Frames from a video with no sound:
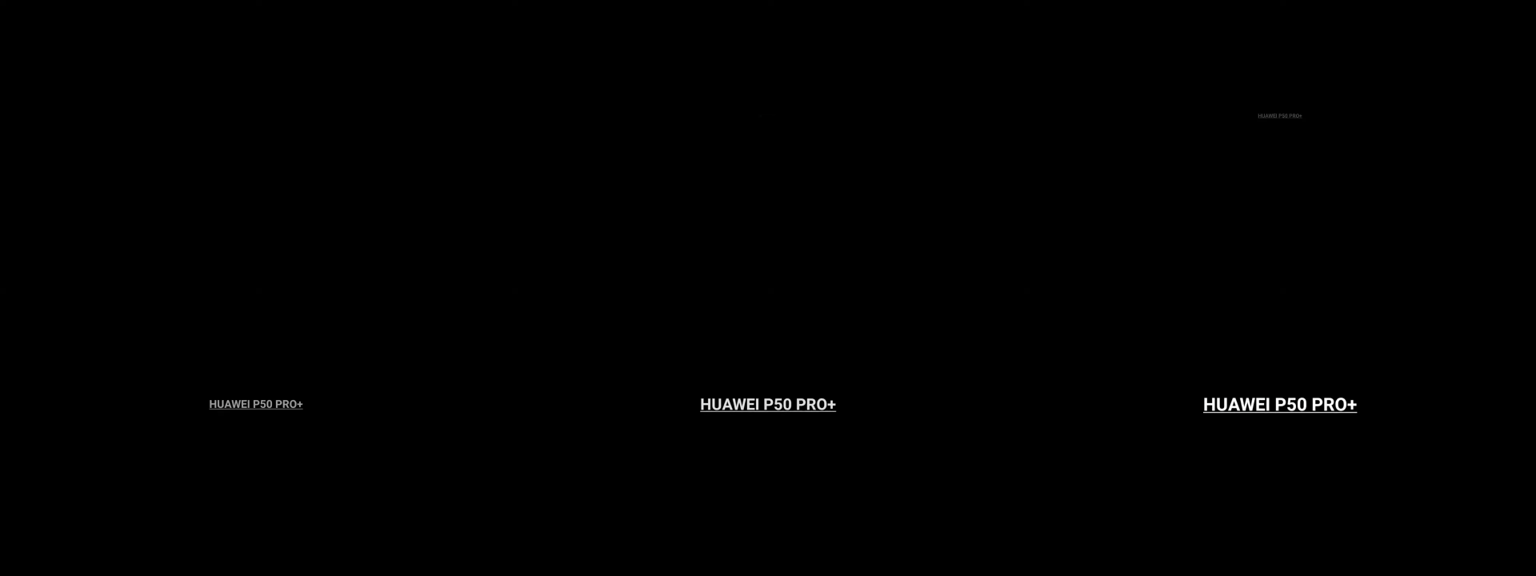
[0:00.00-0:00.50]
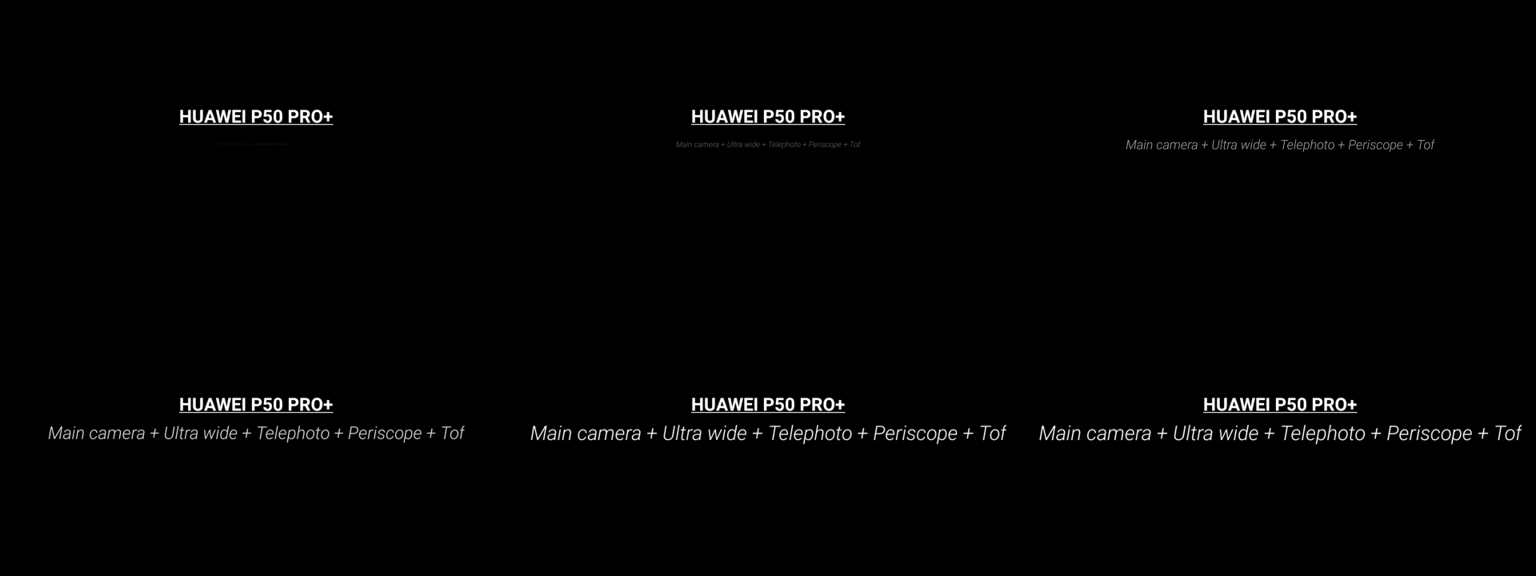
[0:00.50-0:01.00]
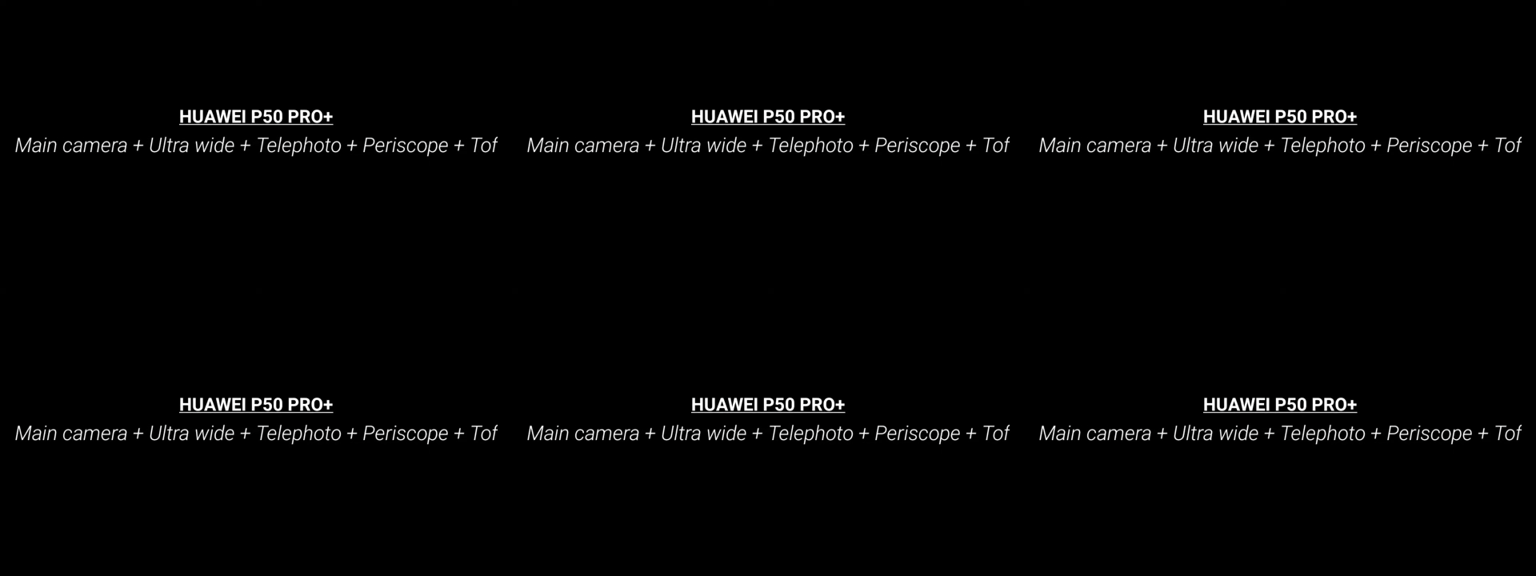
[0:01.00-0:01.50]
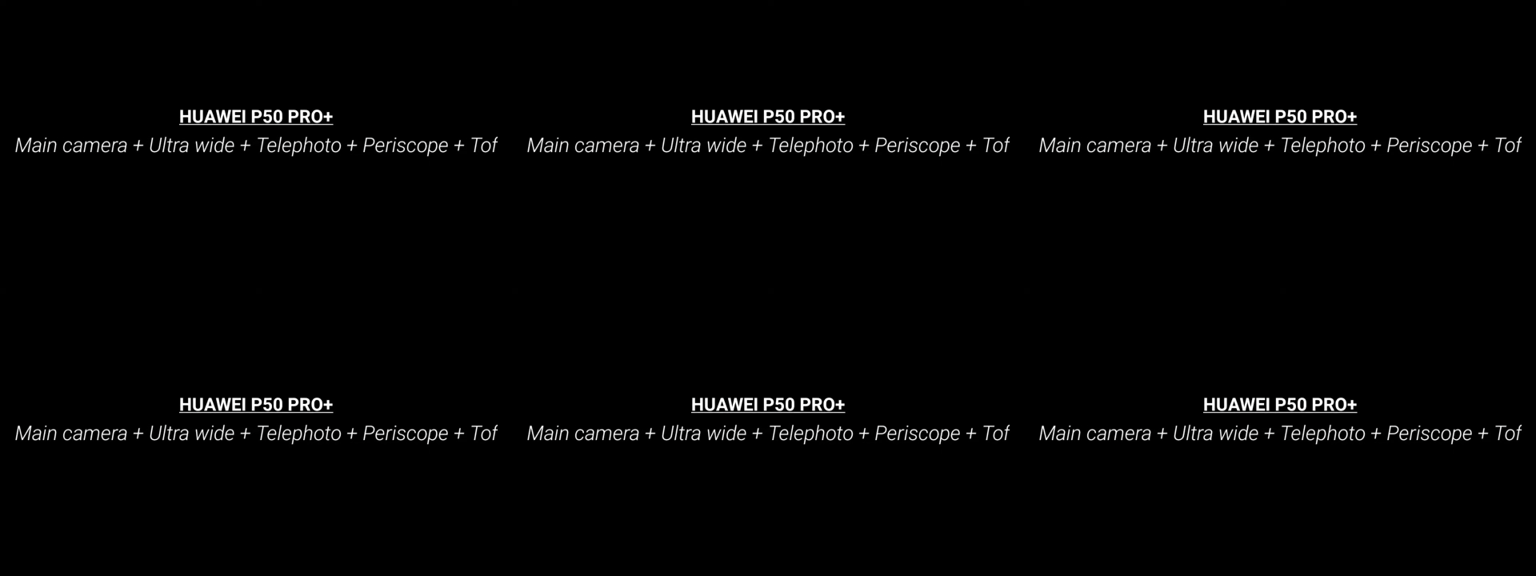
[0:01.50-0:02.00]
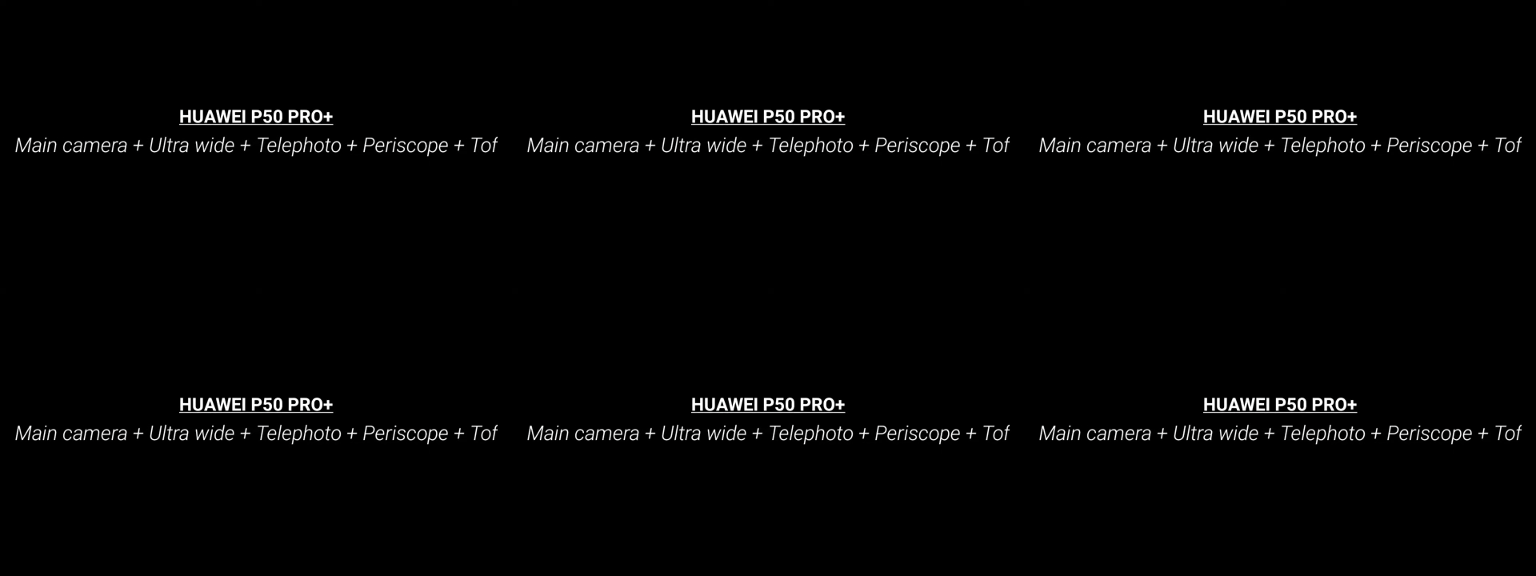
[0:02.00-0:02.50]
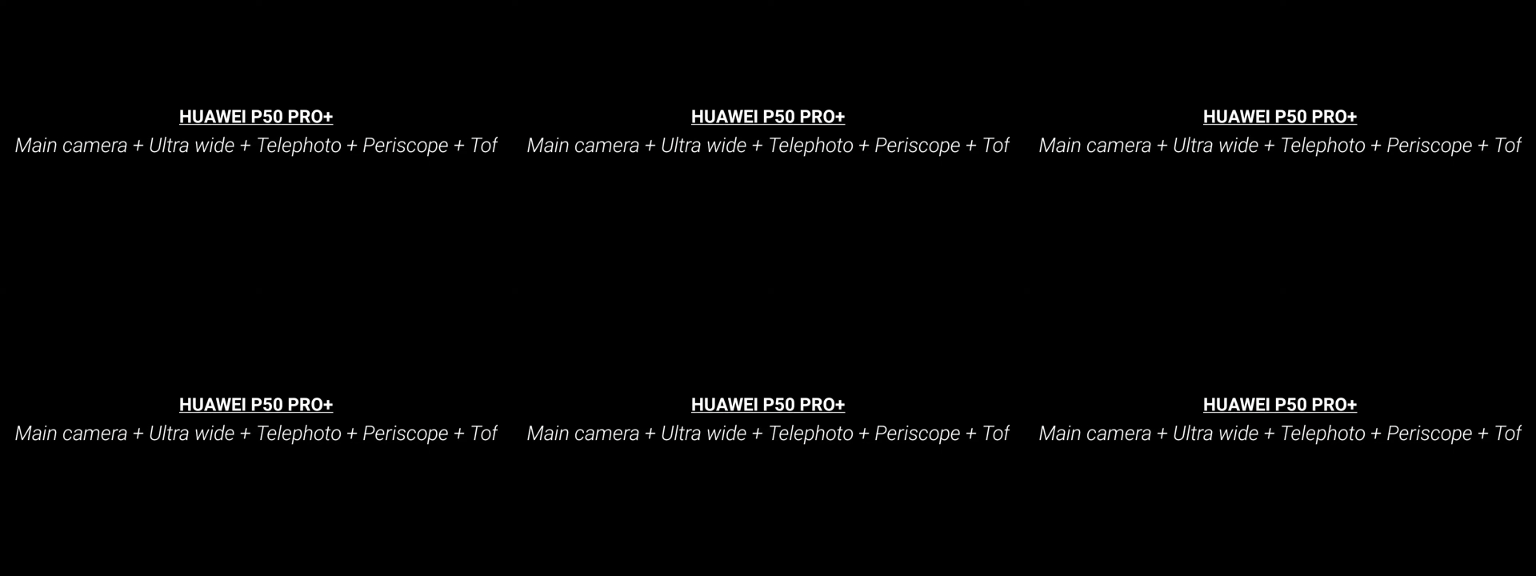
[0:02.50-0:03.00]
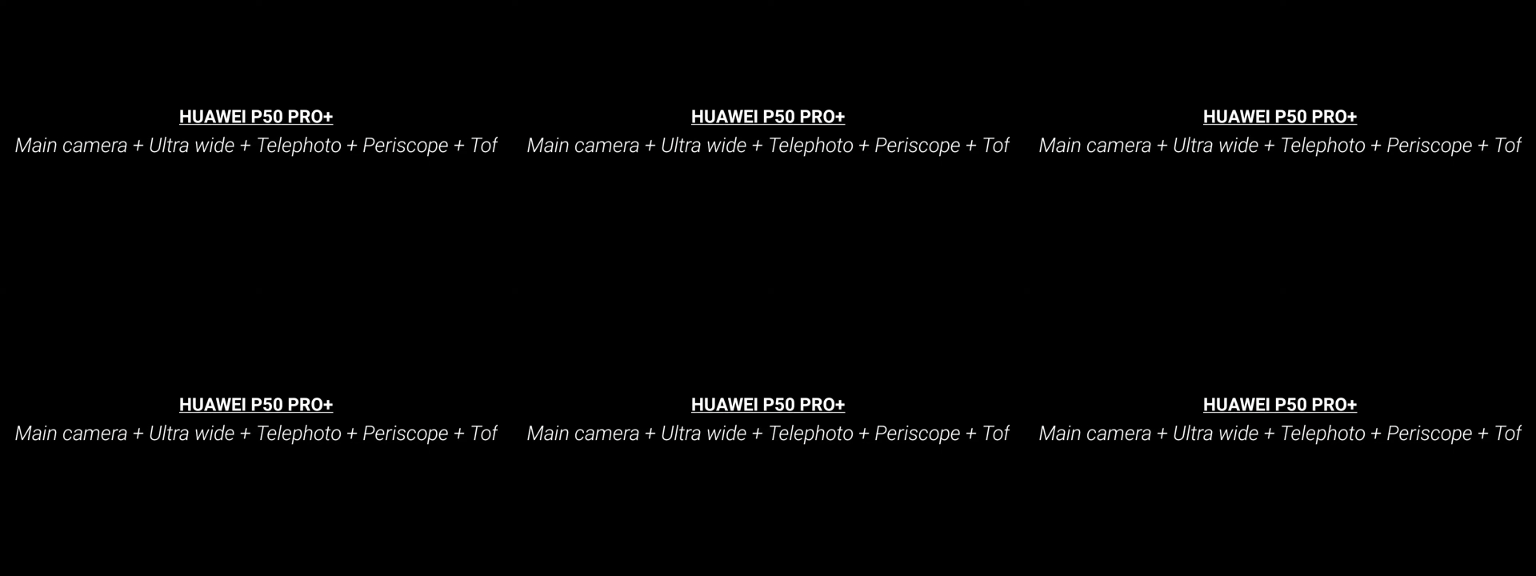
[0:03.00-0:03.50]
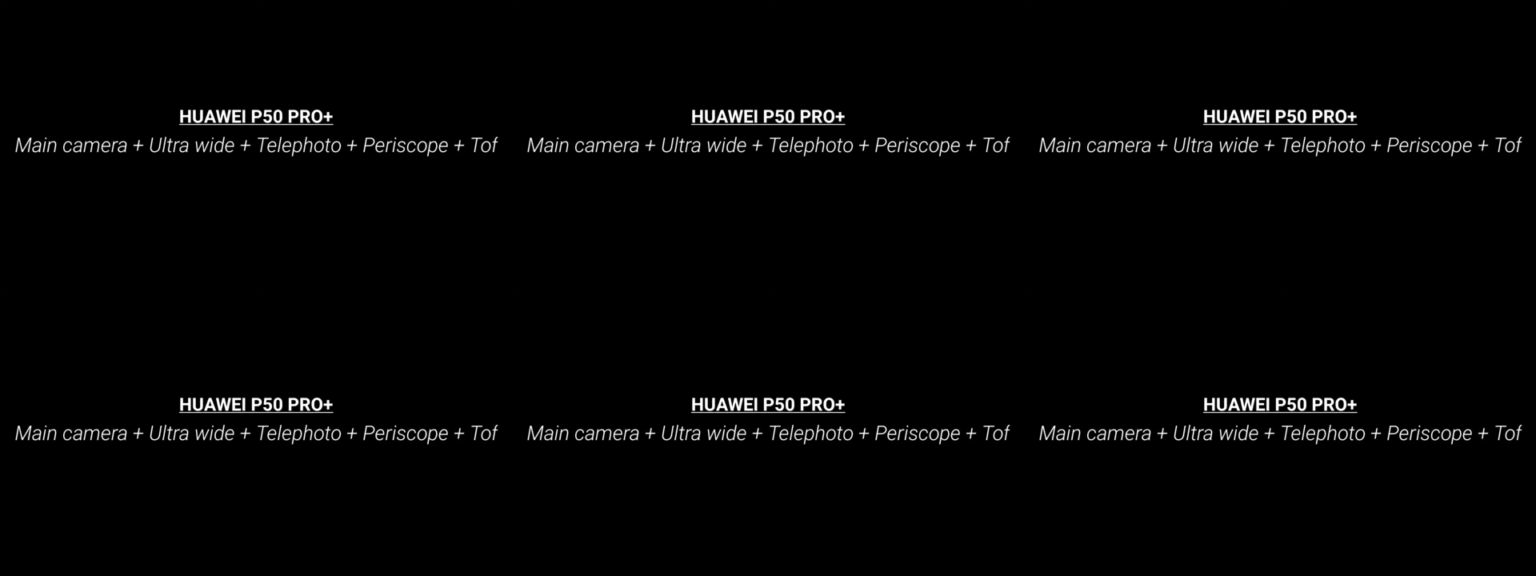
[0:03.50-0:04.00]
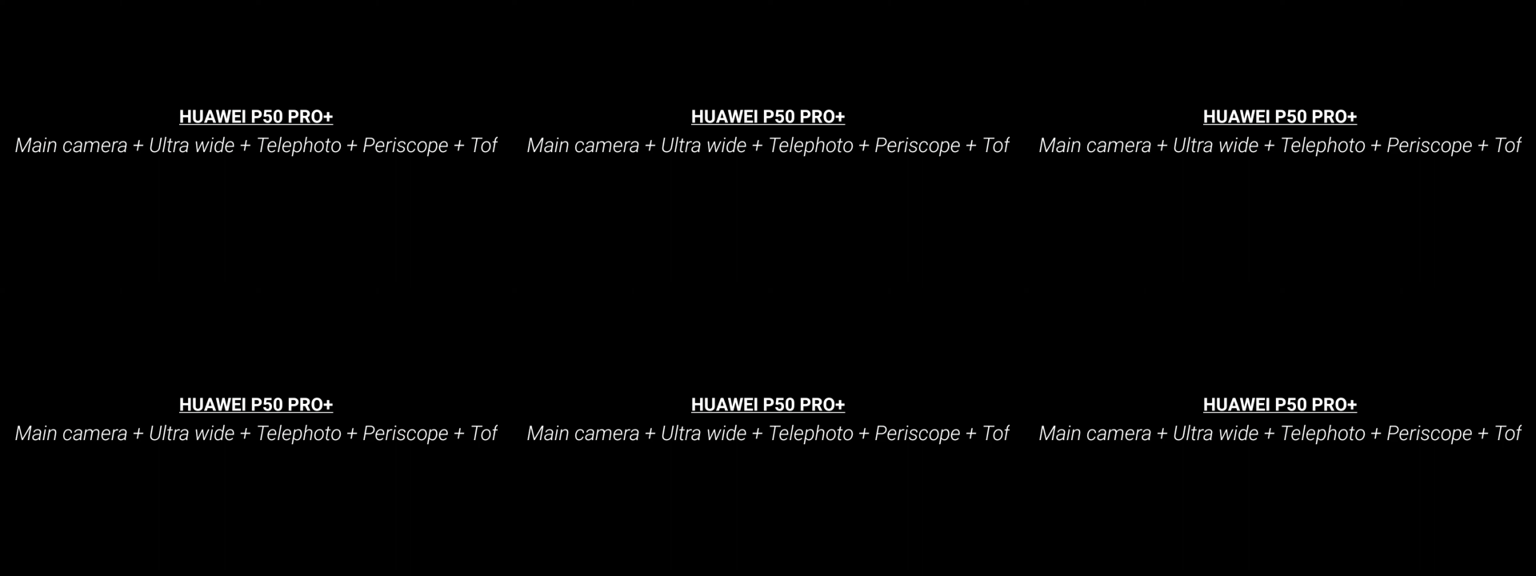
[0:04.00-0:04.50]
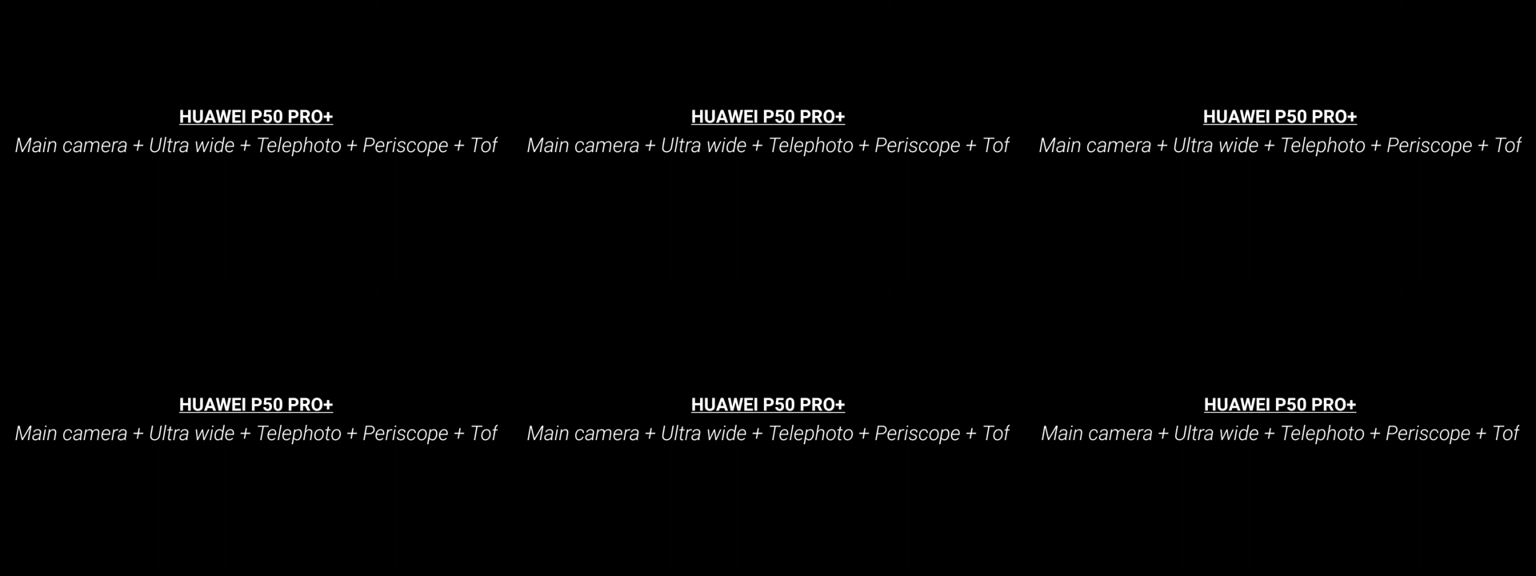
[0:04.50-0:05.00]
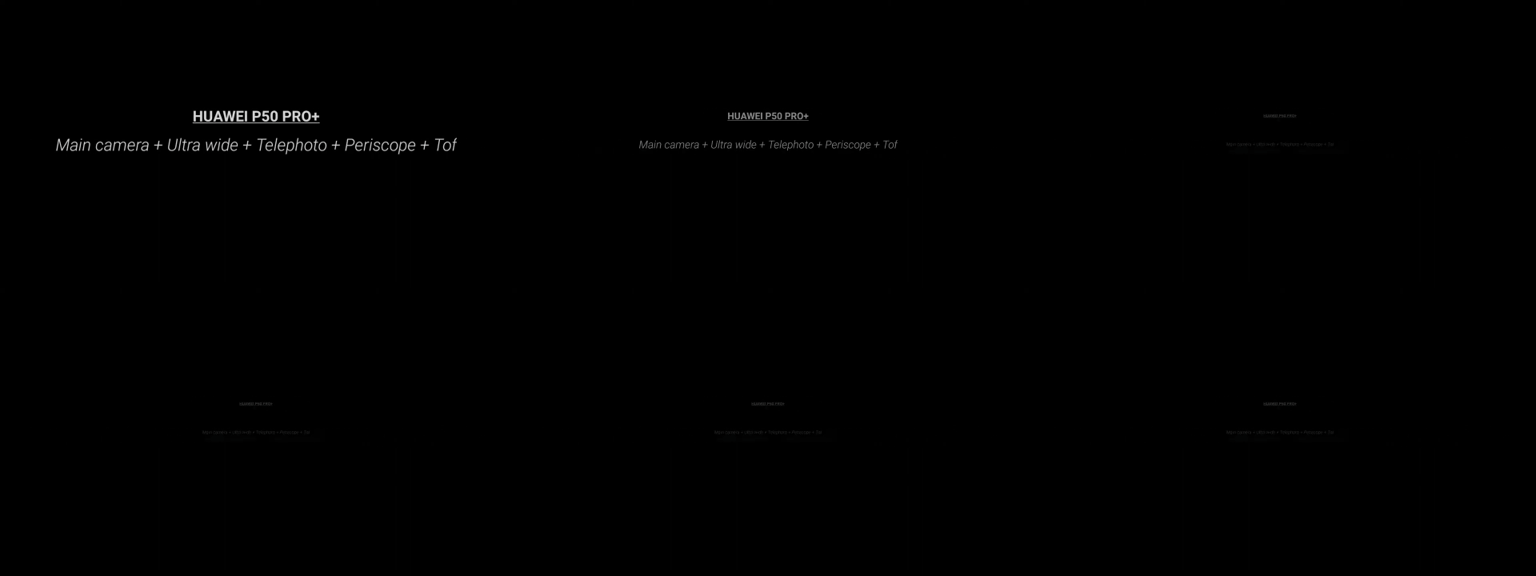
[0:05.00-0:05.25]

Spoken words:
(no speaker visible)